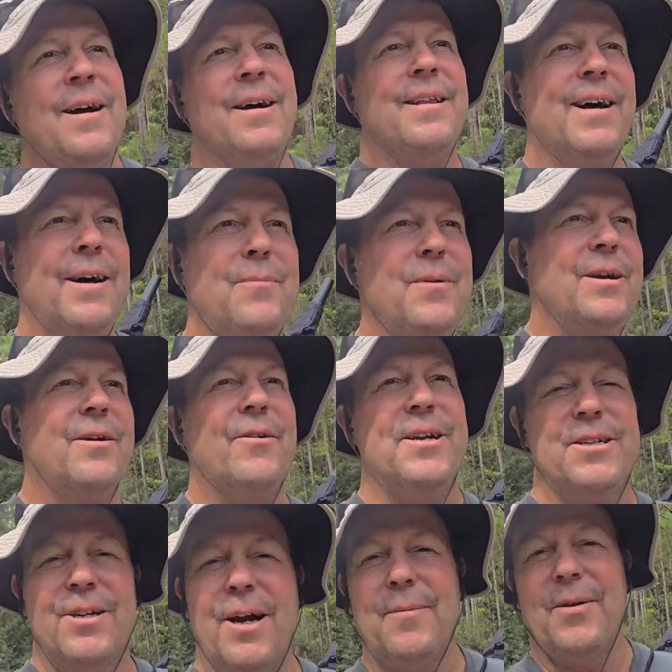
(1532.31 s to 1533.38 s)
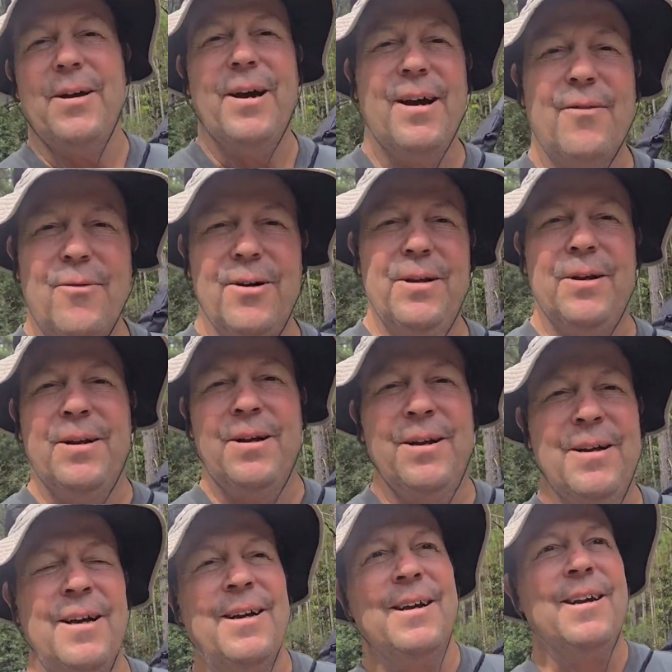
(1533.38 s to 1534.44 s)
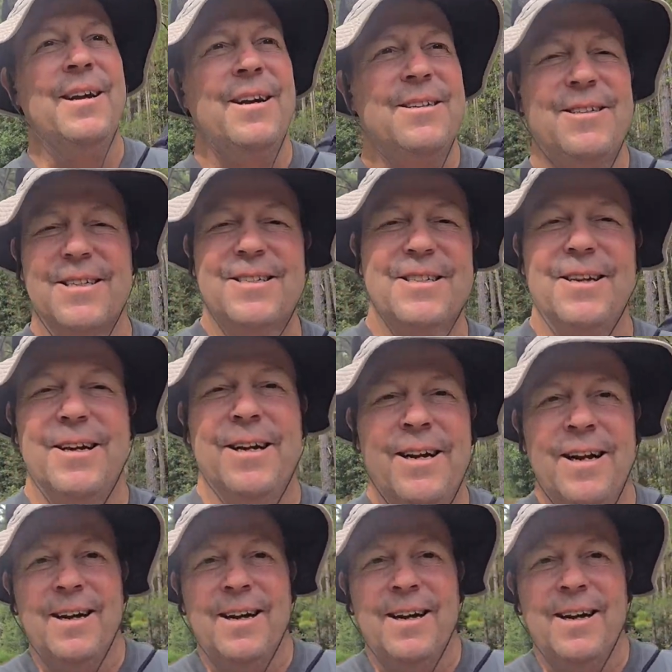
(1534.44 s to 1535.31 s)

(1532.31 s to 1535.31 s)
That'd be a great job to have, wouldn't it? Just saying.